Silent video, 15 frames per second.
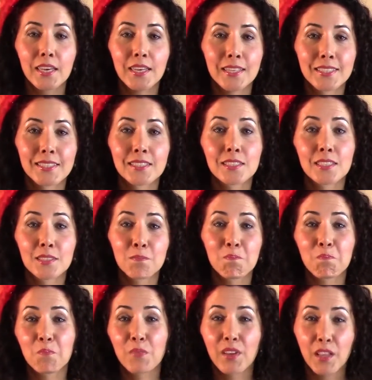It's
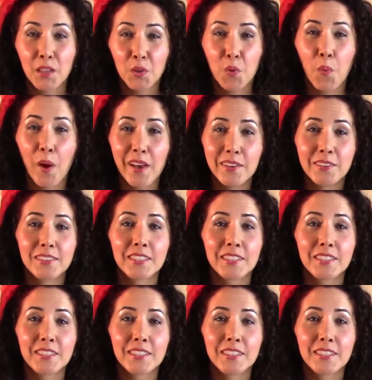a little wild.